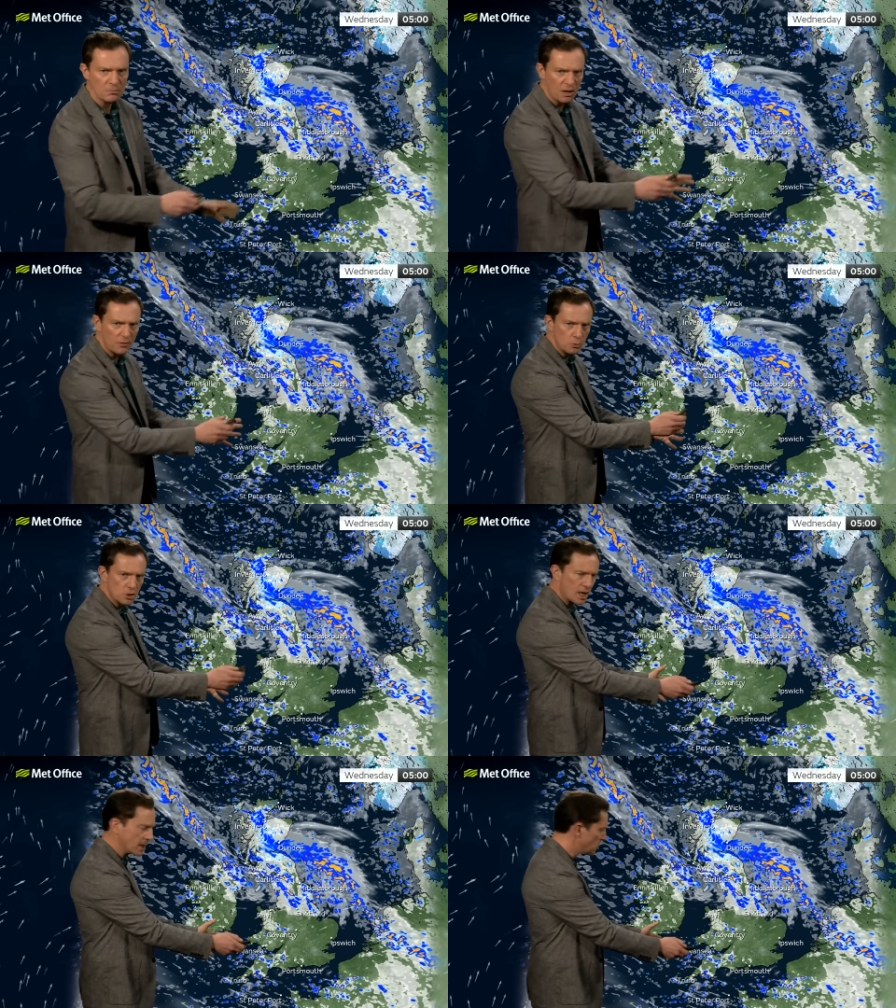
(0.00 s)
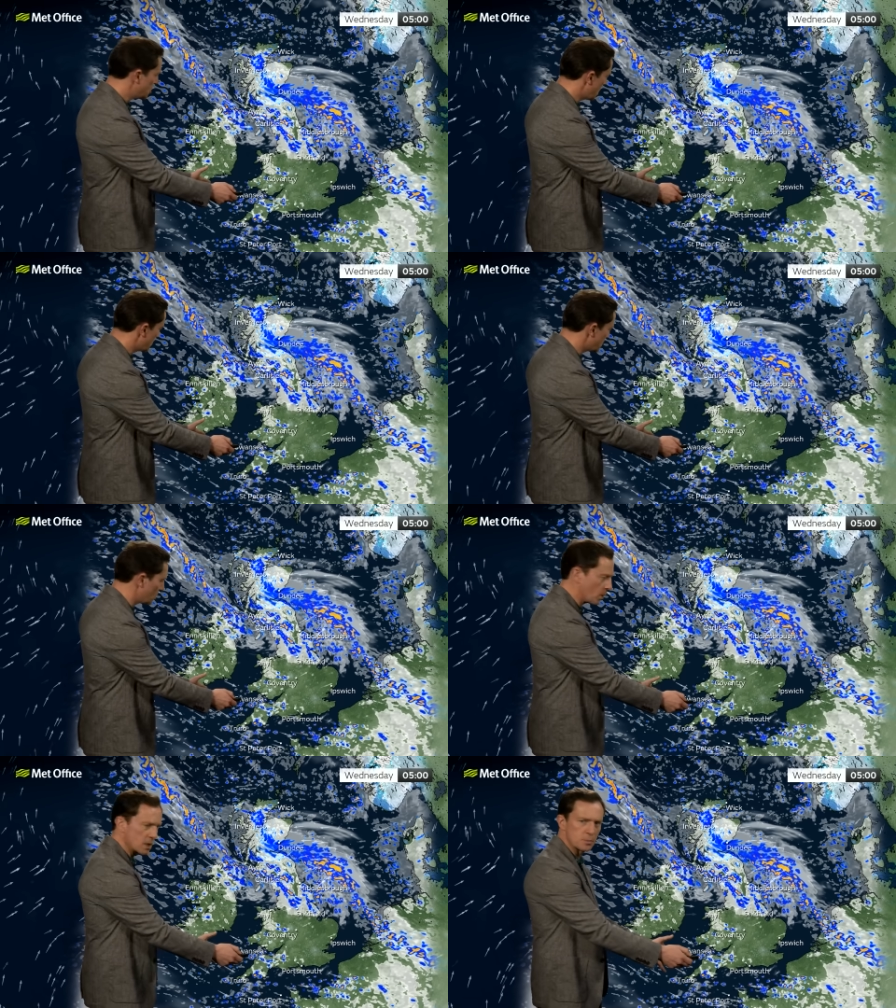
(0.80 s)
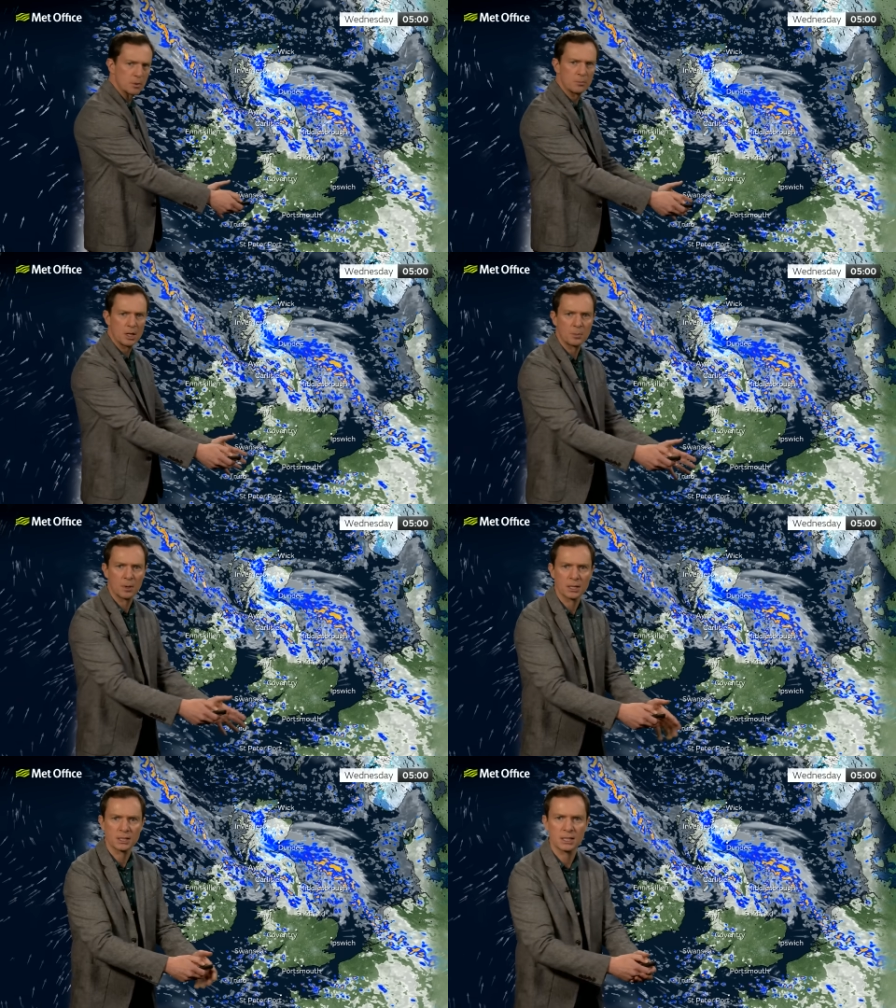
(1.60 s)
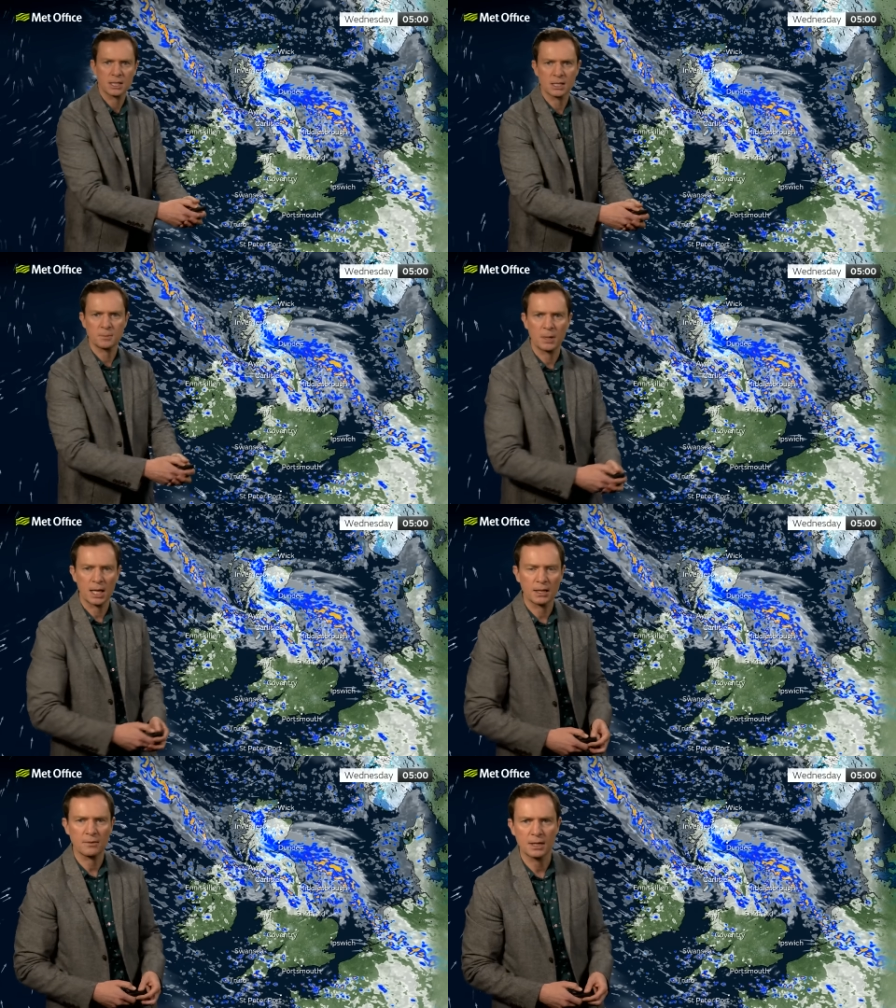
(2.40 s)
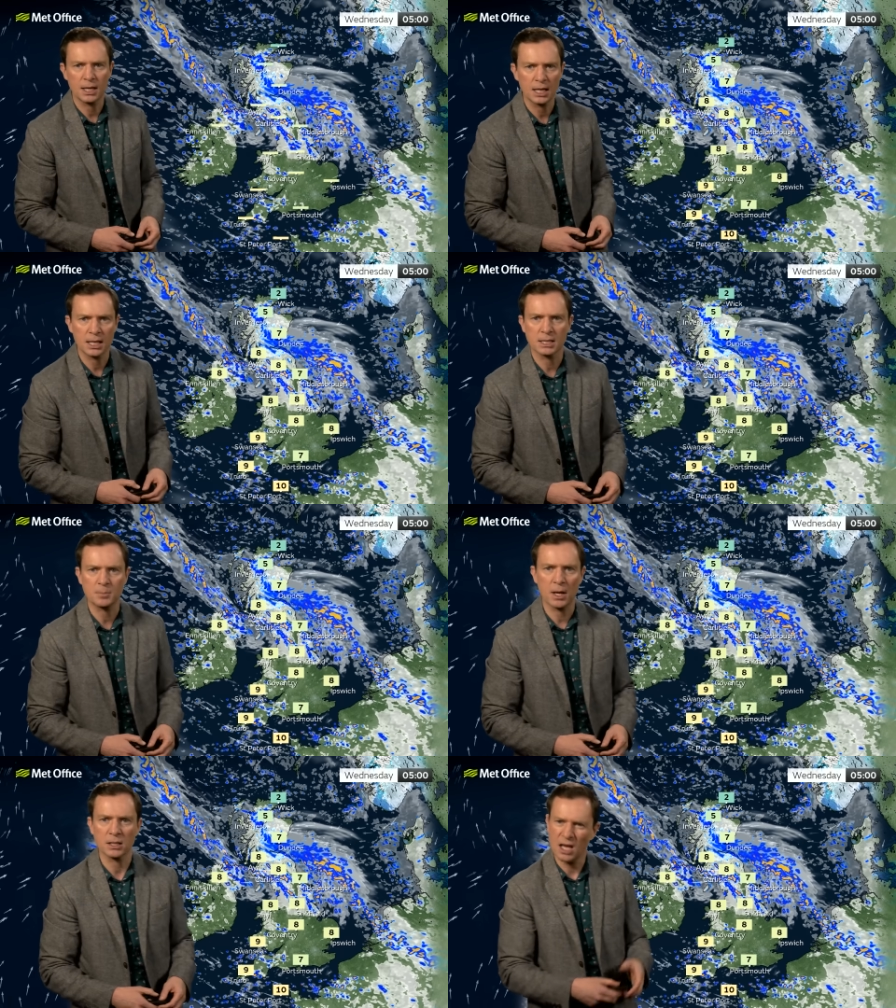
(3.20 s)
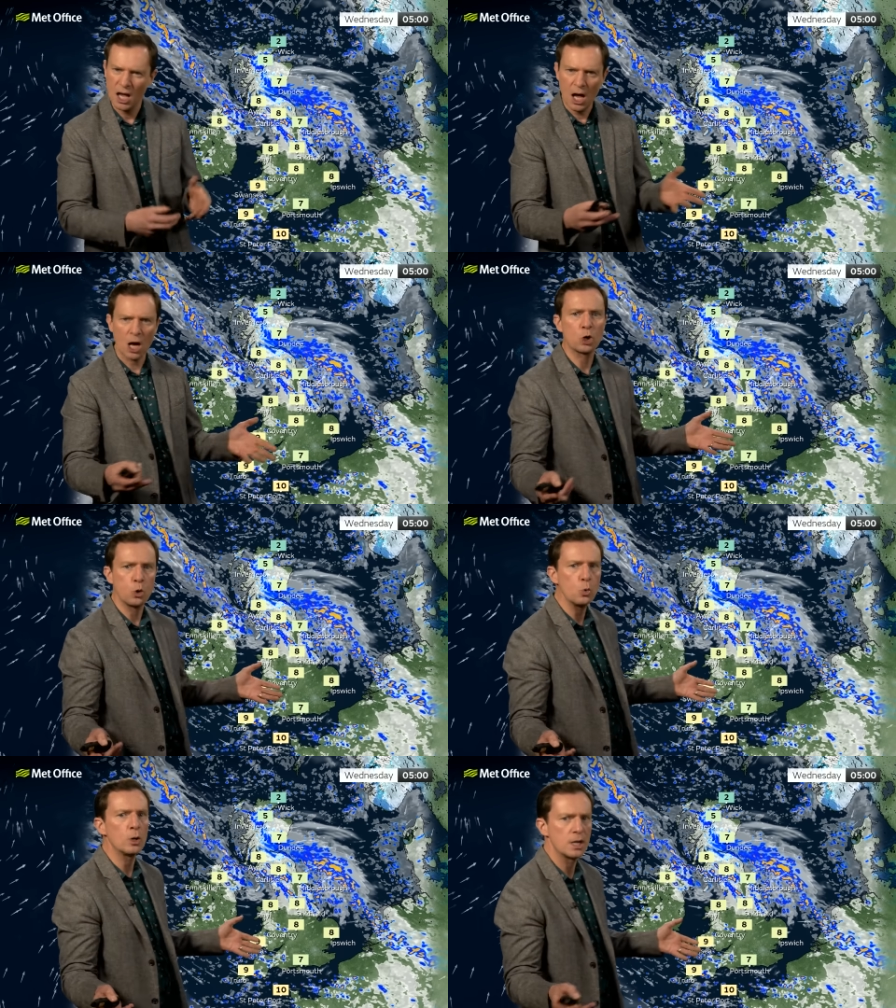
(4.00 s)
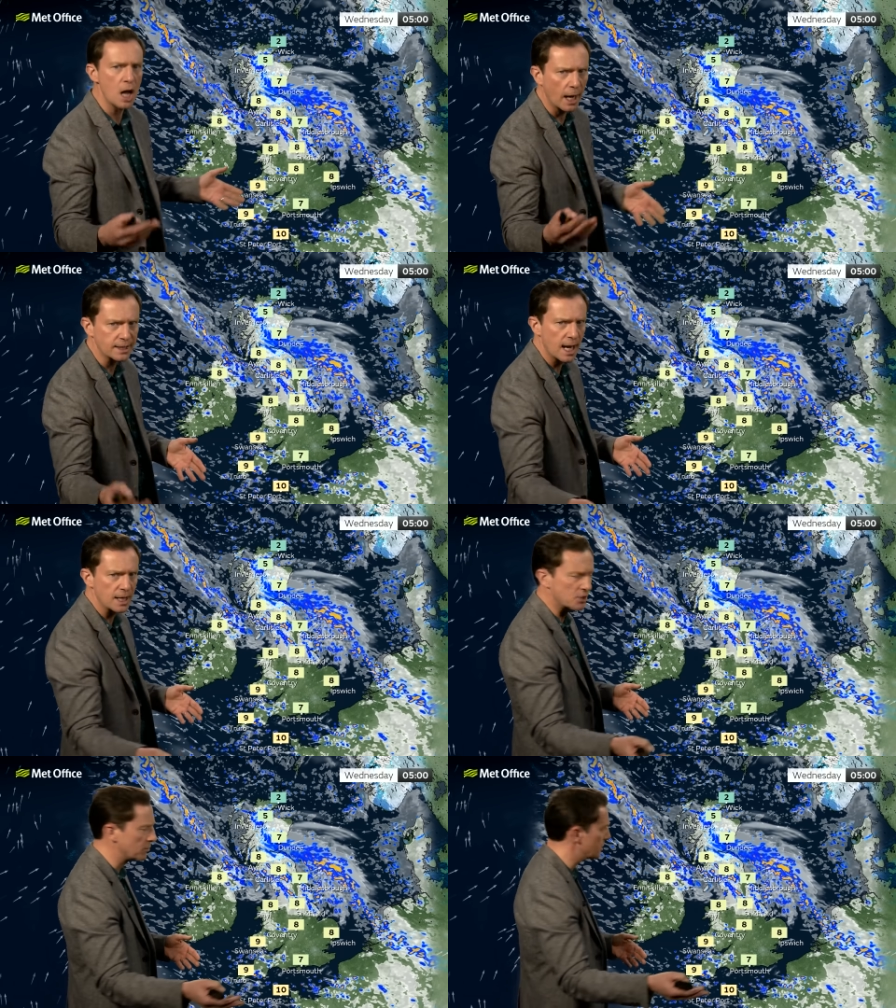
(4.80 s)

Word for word: a few scattered showers in the west, but many places seeing some lengthy clear spells. A cooler night as a